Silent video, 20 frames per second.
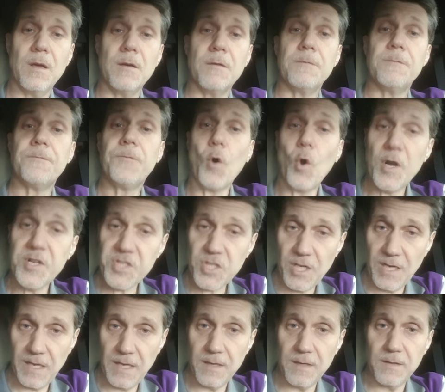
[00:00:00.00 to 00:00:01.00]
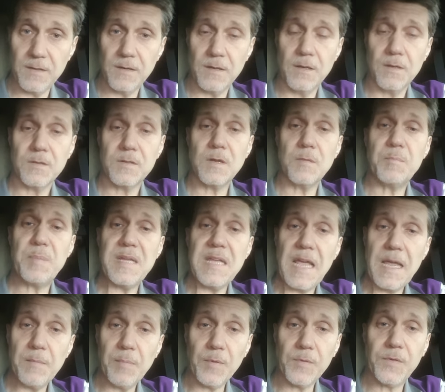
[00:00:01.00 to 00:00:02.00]
fortunate to be
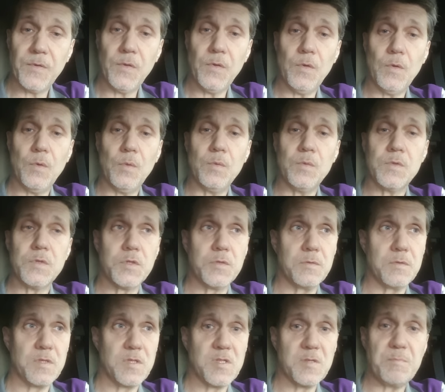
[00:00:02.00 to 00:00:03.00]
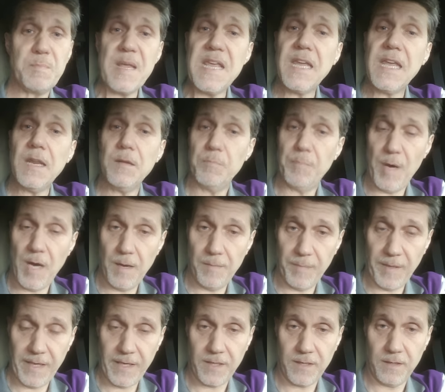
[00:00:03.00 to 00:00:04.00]
able to speak in
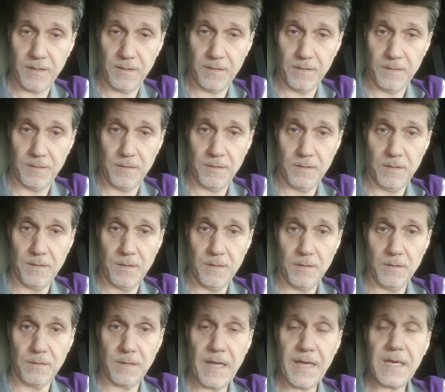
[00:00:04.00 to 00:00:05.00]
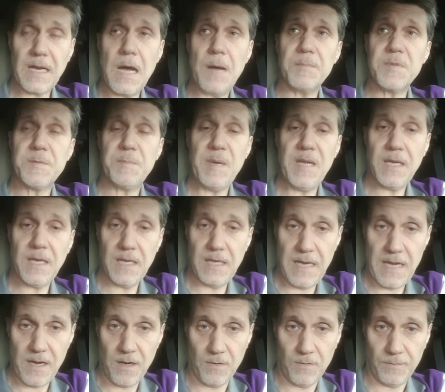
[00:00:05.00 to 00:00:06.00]
public like I'm speaking
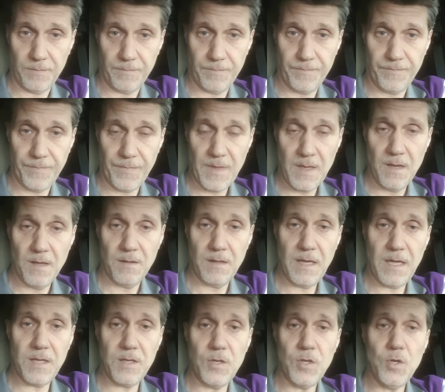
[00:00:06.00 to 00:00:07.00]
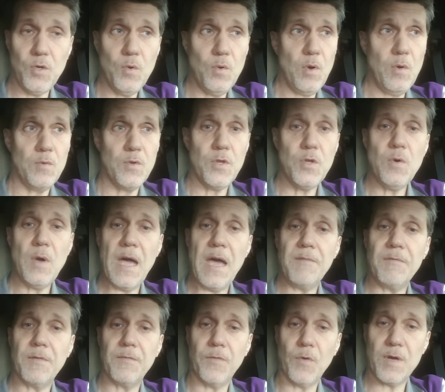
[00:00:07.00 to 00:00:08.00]
now, that you you
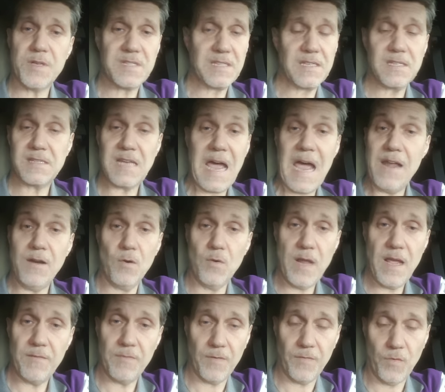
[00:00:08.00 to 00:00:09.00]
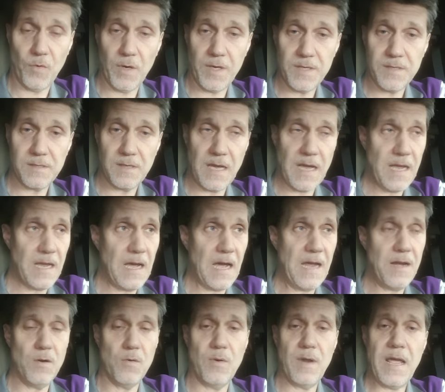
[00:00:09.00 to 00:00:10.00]
have a voice because I don't have a voice. I,
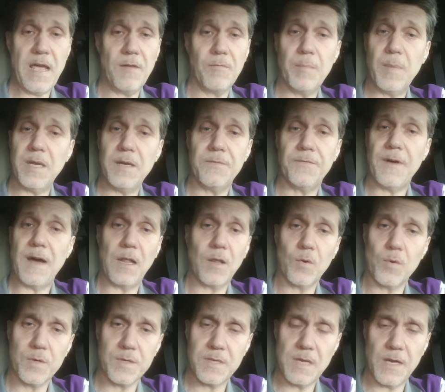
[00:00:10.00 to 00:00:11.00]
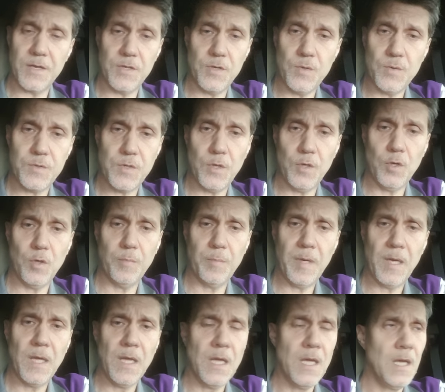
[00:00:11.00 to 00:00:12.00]
I don't have many followers on YouTube
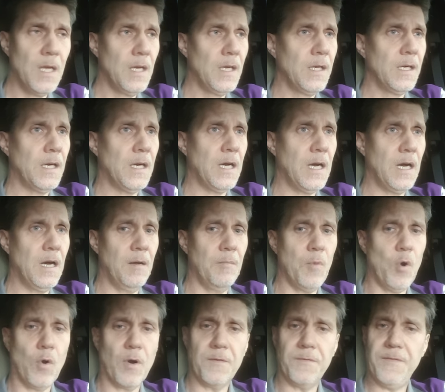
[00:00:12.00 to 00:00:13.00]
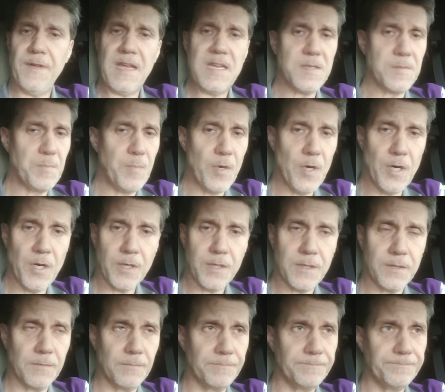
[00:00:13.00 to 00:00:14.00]
um, or Facebook.